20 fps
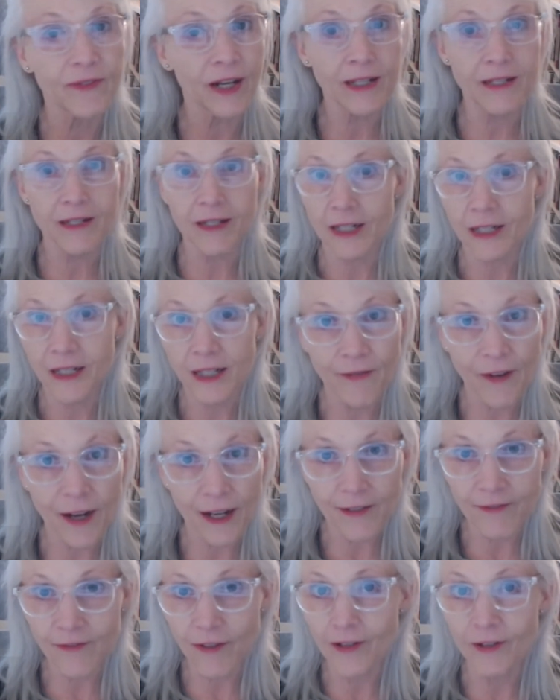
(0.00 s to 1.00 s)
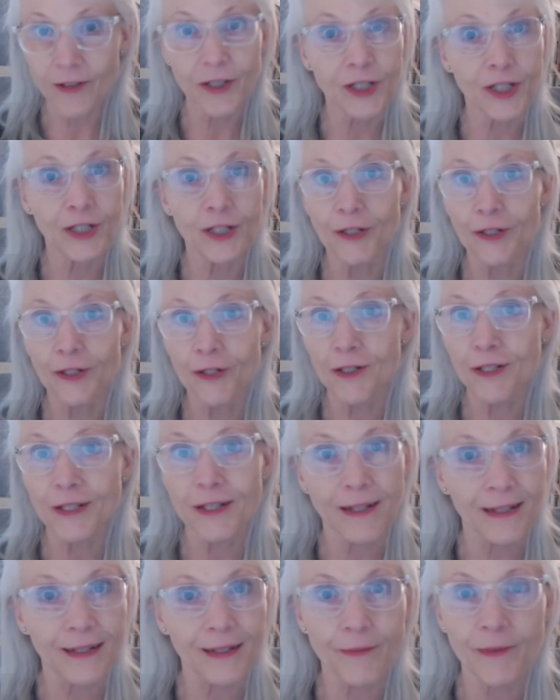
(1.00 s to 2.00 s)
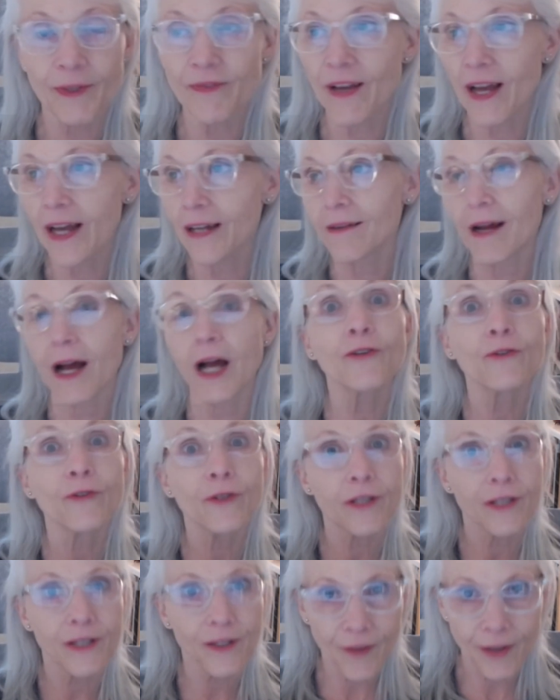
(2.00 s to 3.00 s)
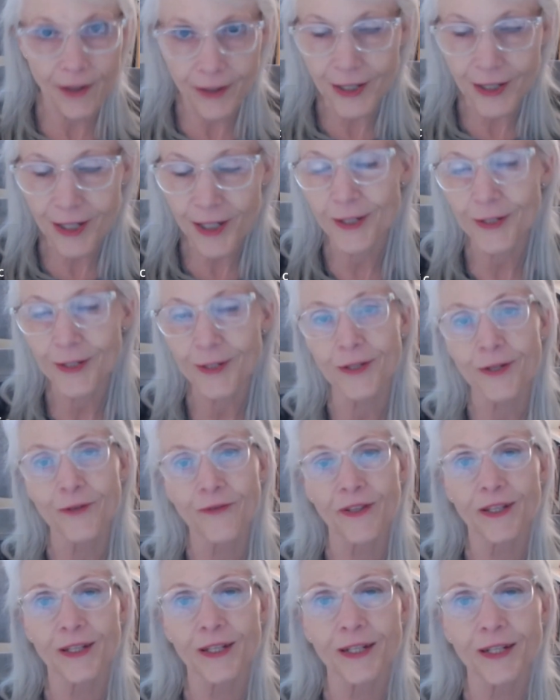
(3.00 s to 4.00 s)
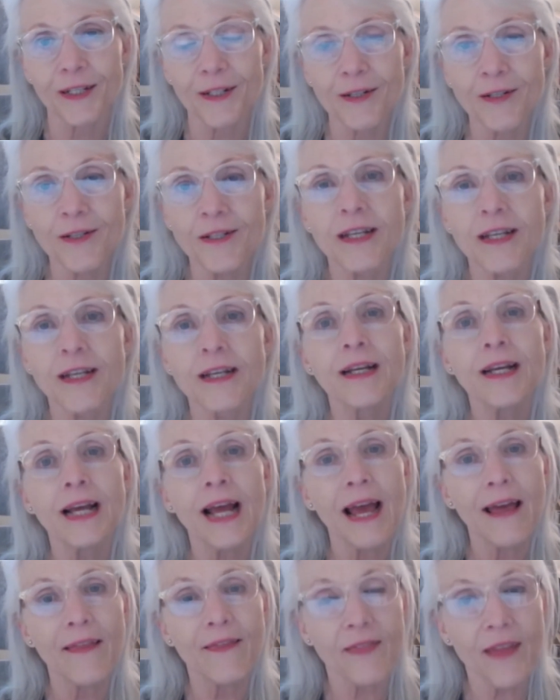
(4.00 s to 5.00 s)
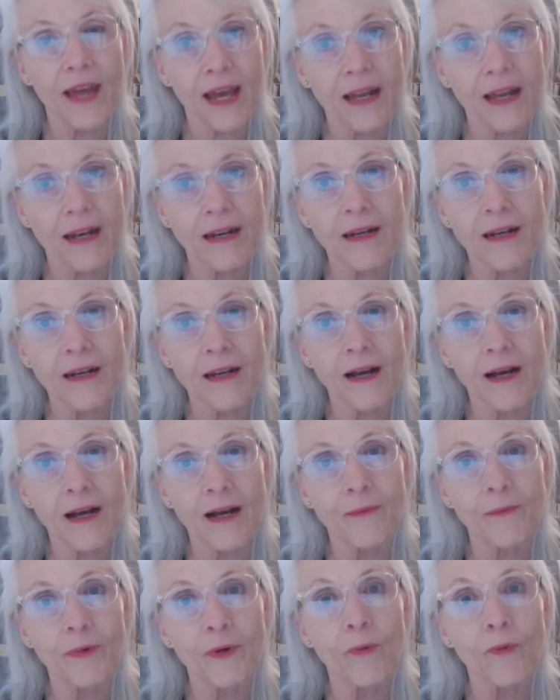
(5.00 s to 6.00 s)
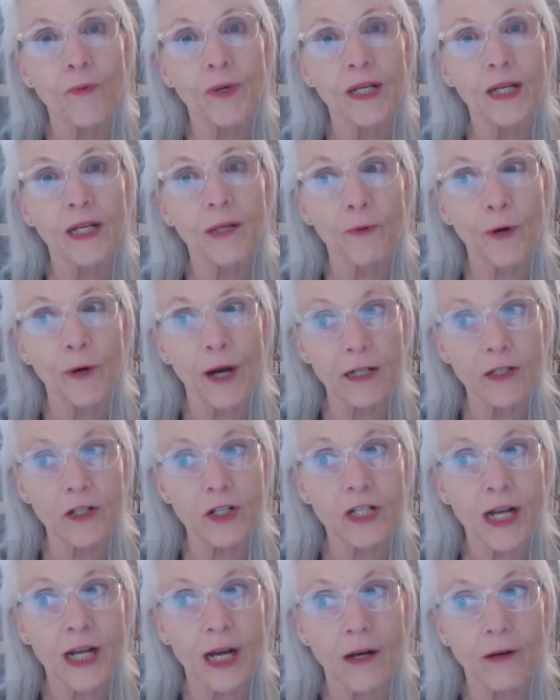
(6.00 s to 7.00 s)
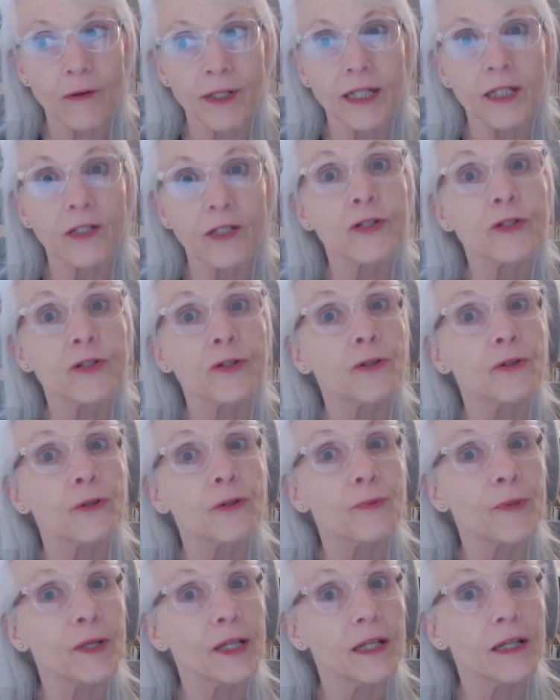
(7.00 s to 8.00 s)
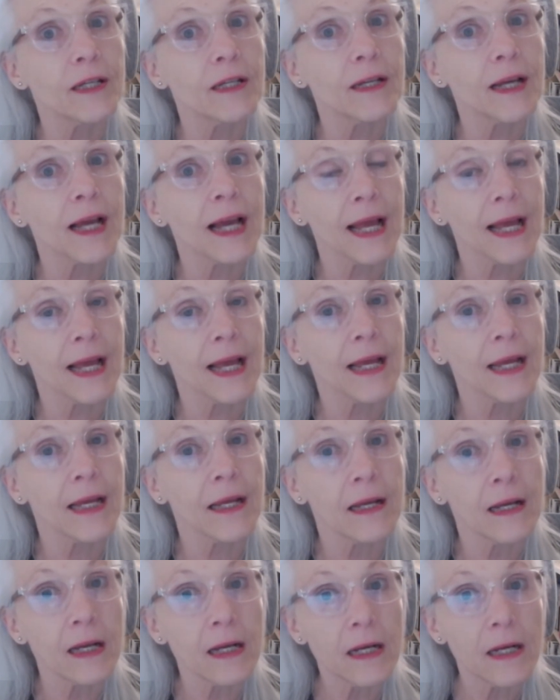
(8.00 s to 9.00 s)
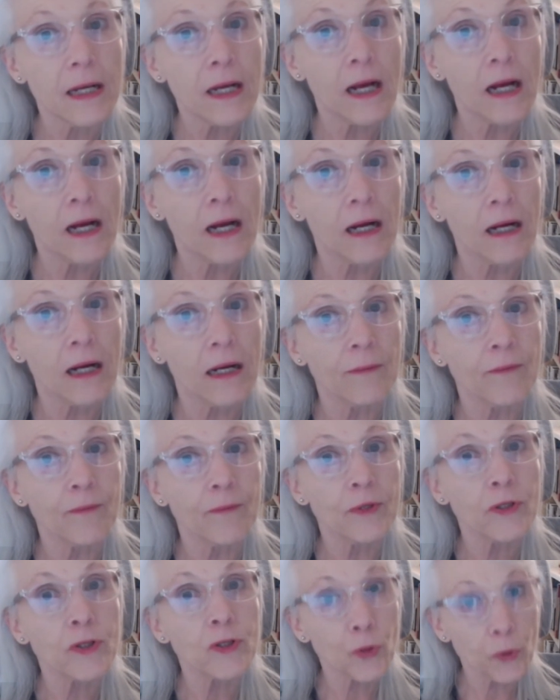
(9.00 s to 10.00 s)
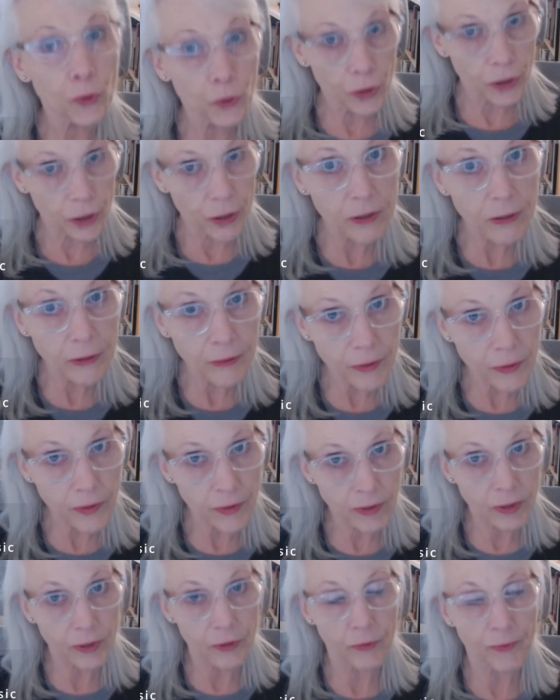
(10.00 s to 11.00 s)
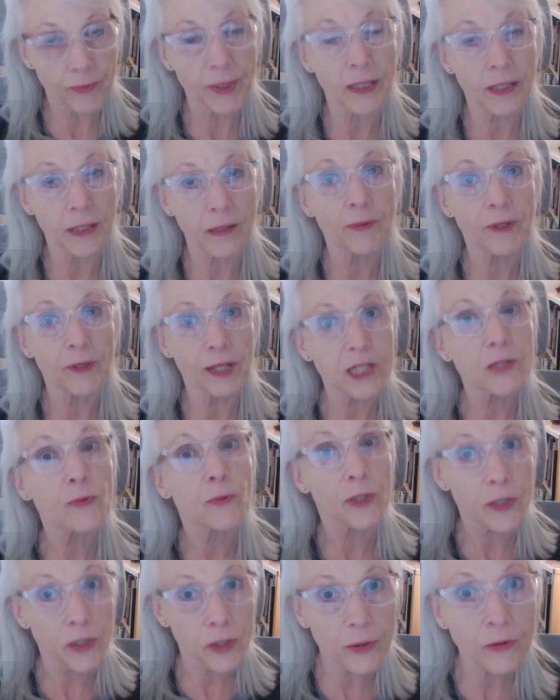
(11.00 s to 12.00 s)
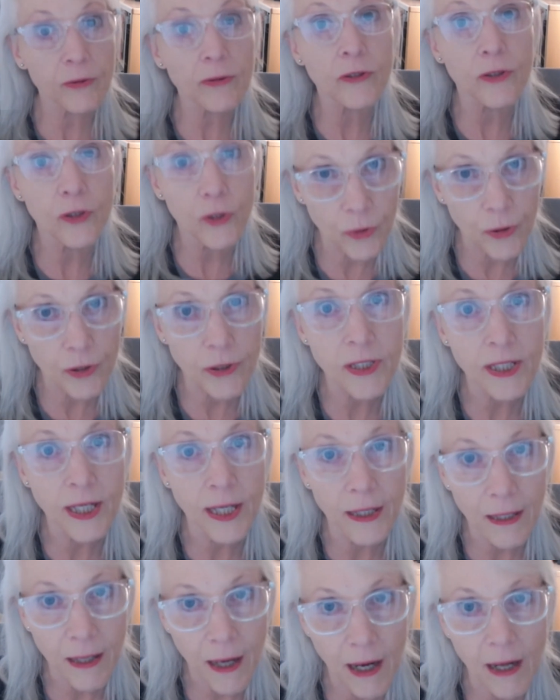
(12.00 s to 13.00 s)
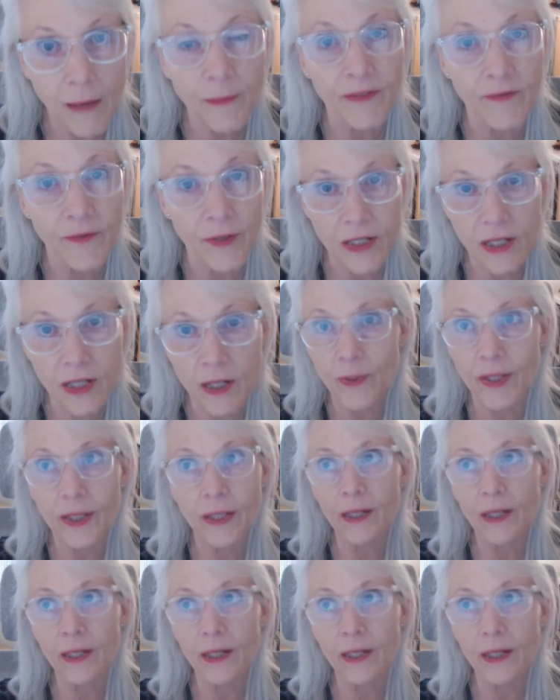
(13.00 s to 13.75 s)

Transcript: got 65 volunteers. We've had hundreds of volunteers over the years. And then we branched out into being a tour, to being a place where student tours can come and visit. We